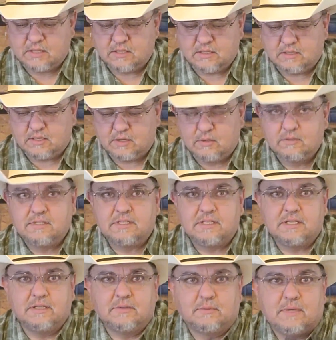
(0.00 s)
the Cold
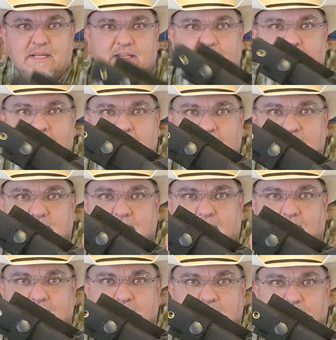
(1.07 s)
Steel Recon
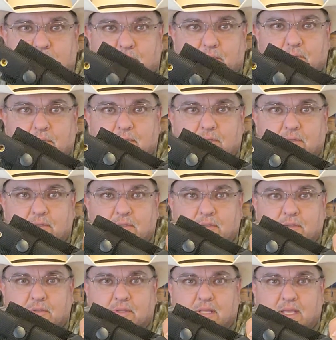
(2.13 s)
Tanto.
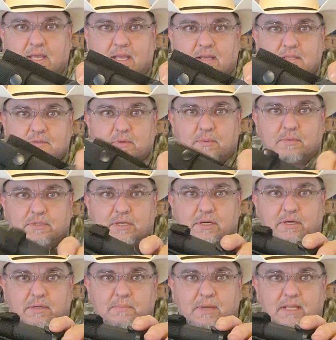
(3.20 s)
That is what we're
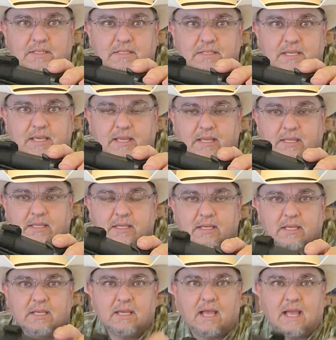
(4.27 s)
talking about today.
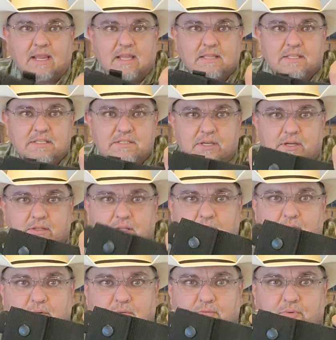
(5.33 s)
I got this on
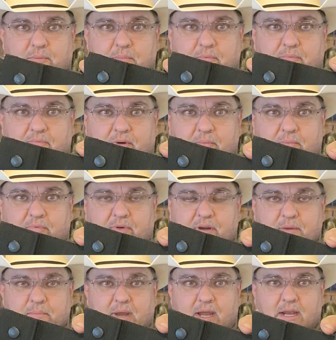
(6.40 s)
loan from a
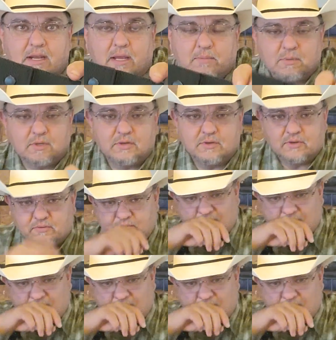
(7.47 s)
friend of mine. I'm going to do a